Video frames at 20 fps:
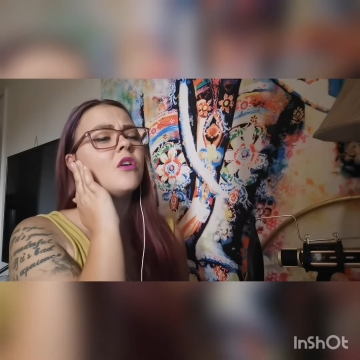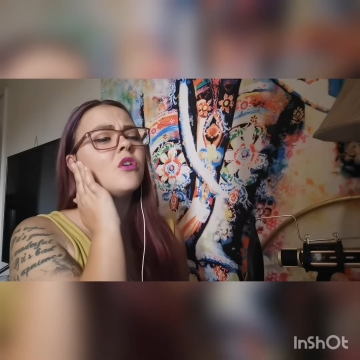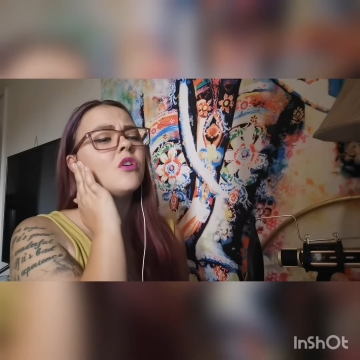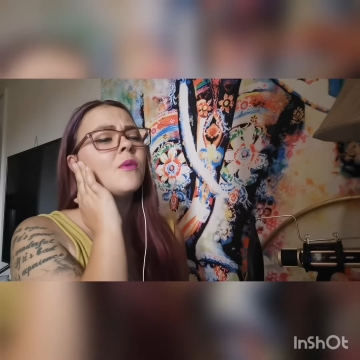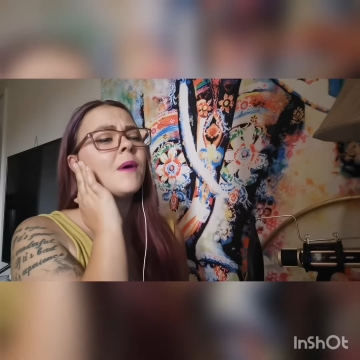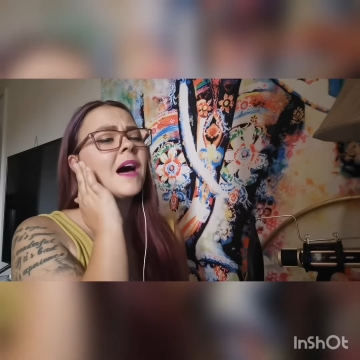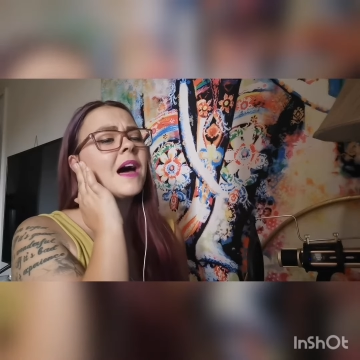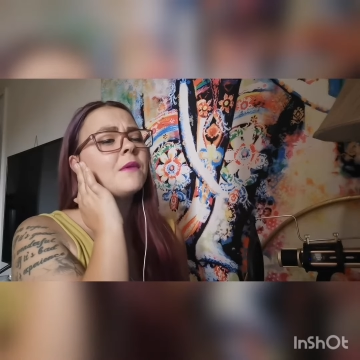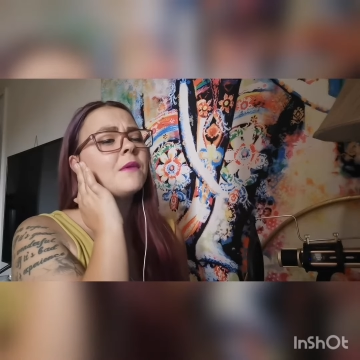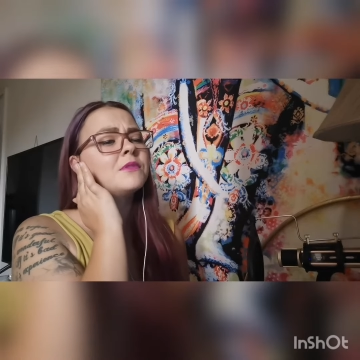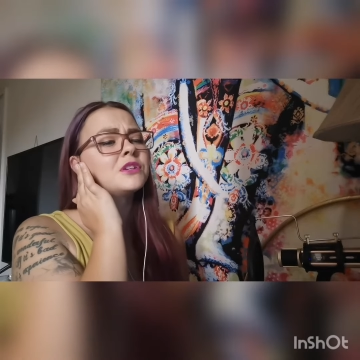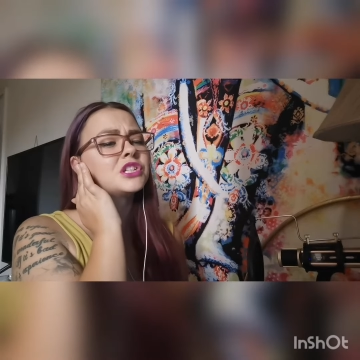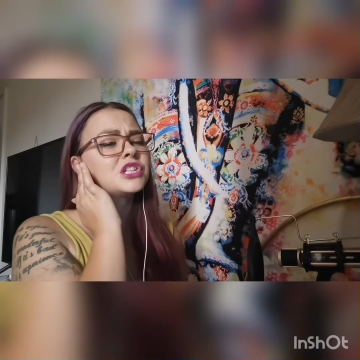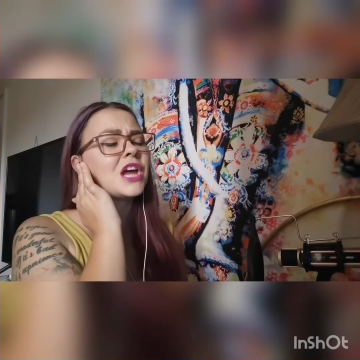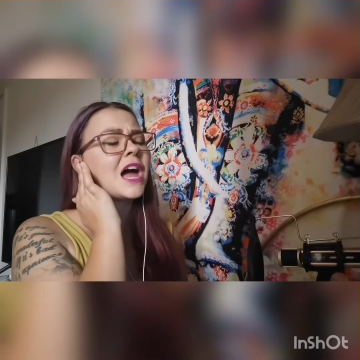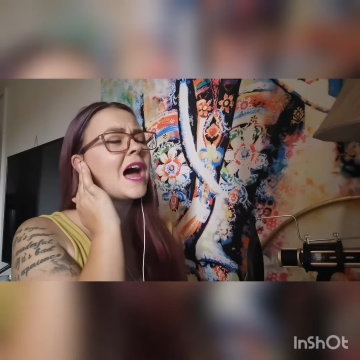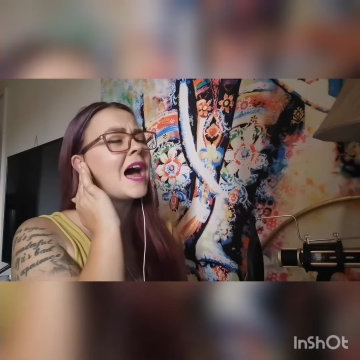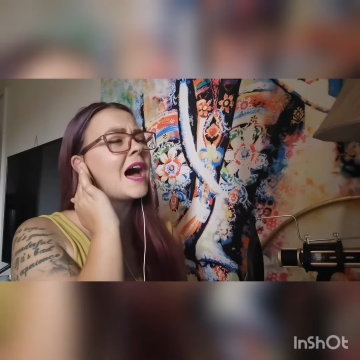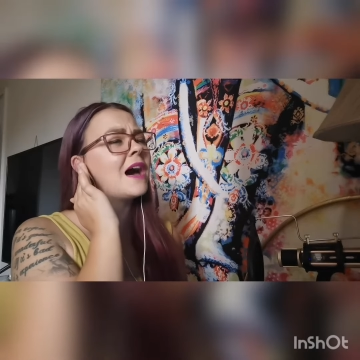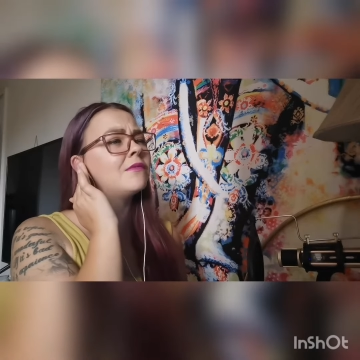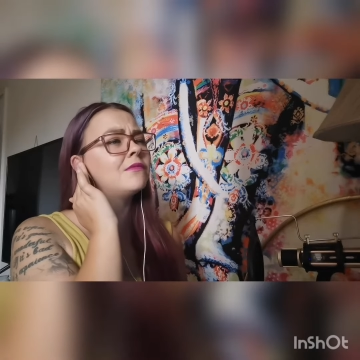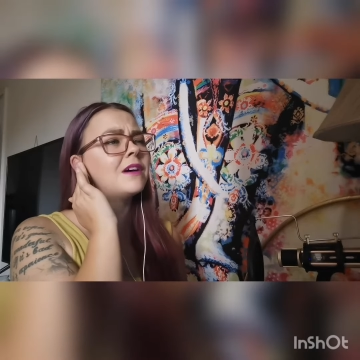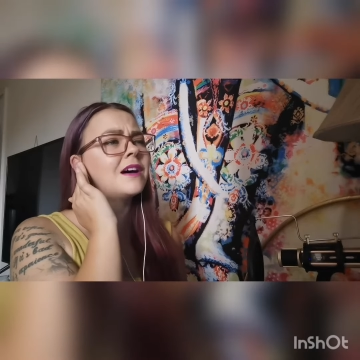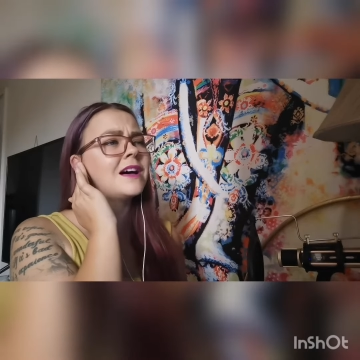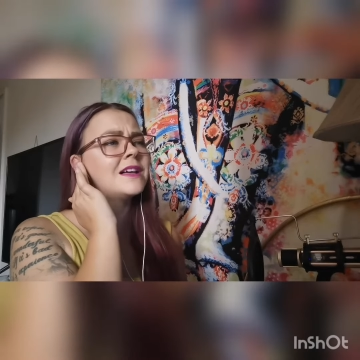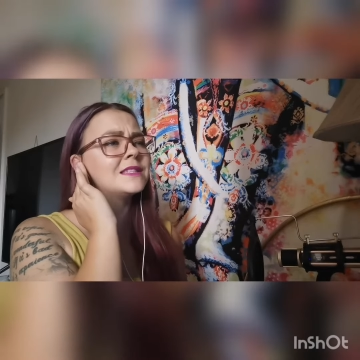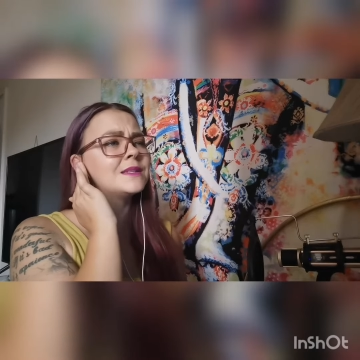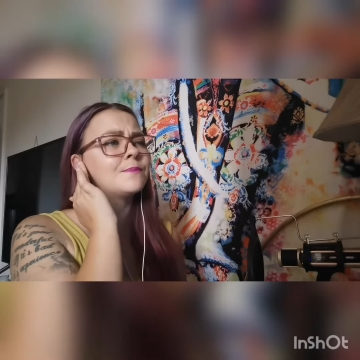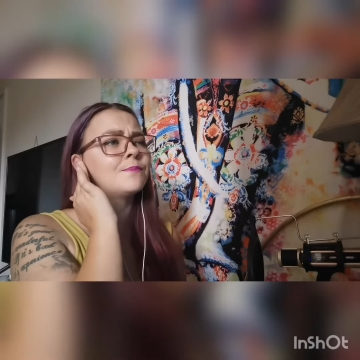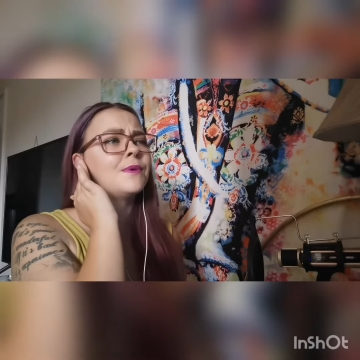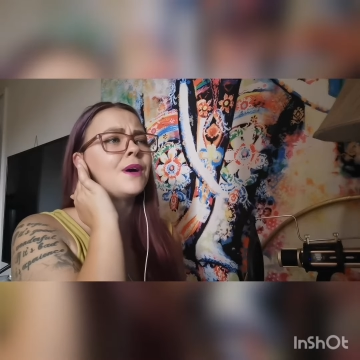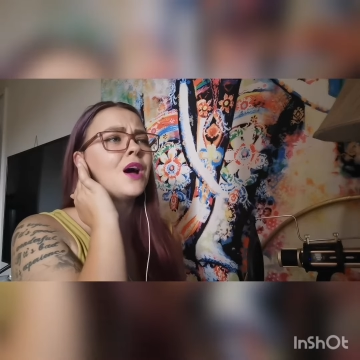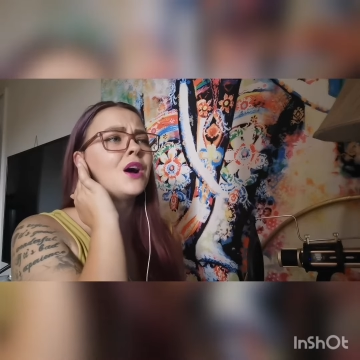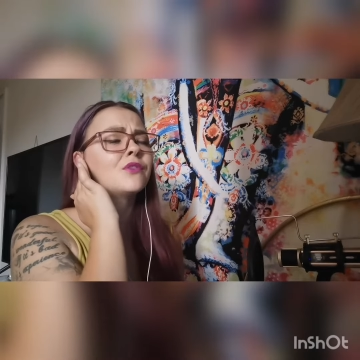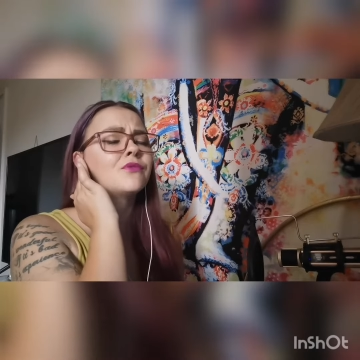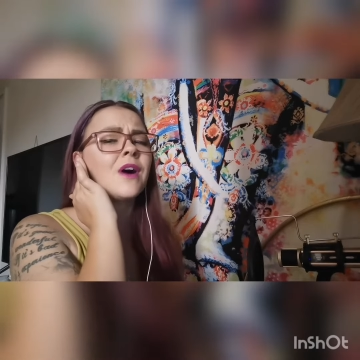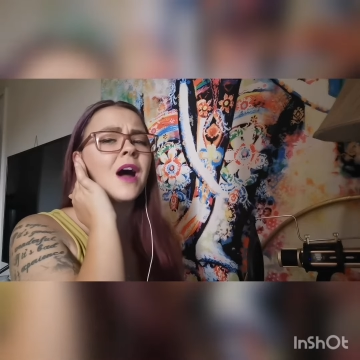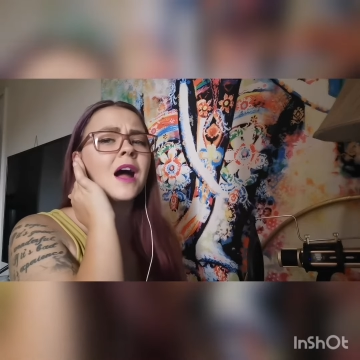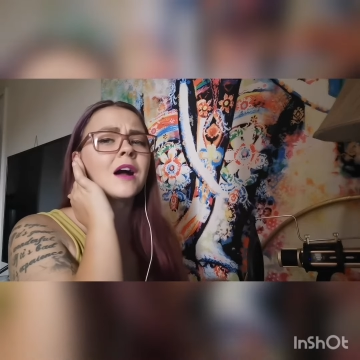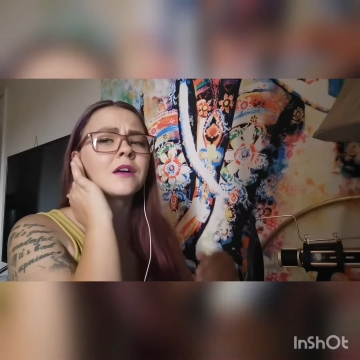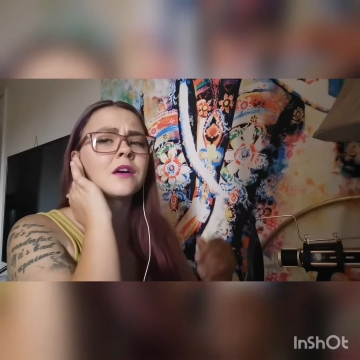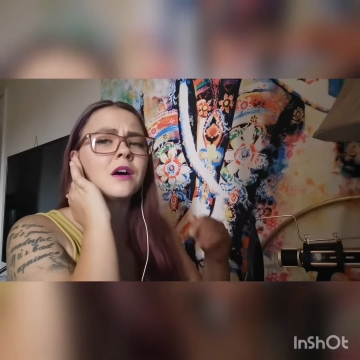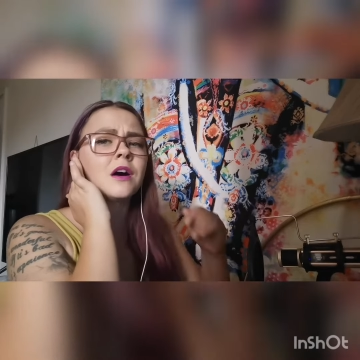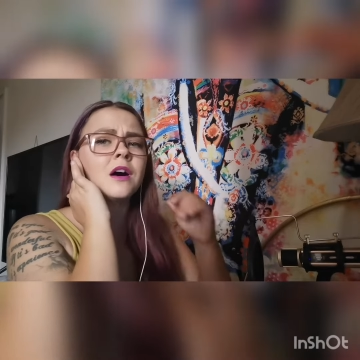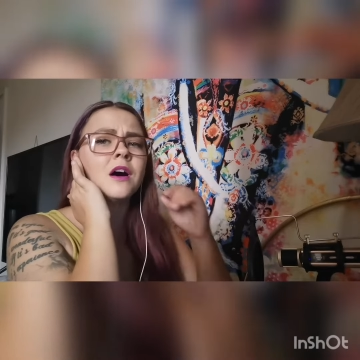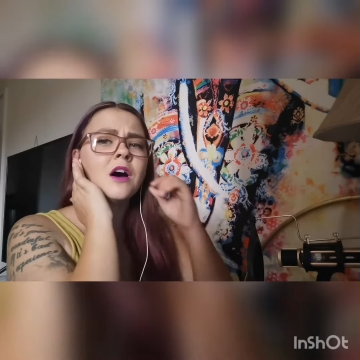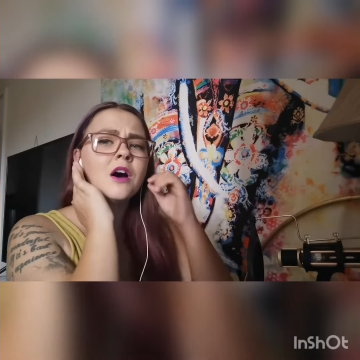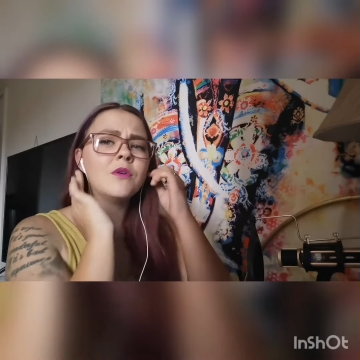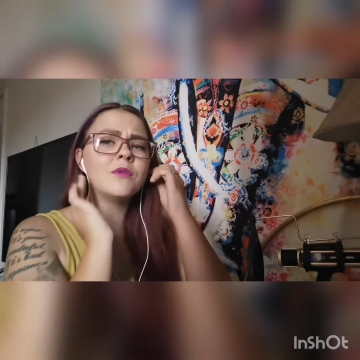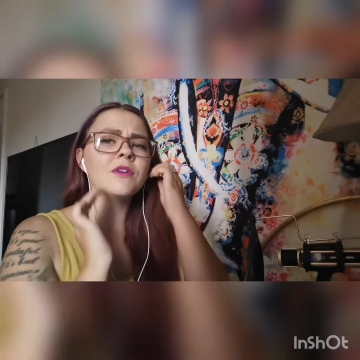Oh, I wish I was a punk rocker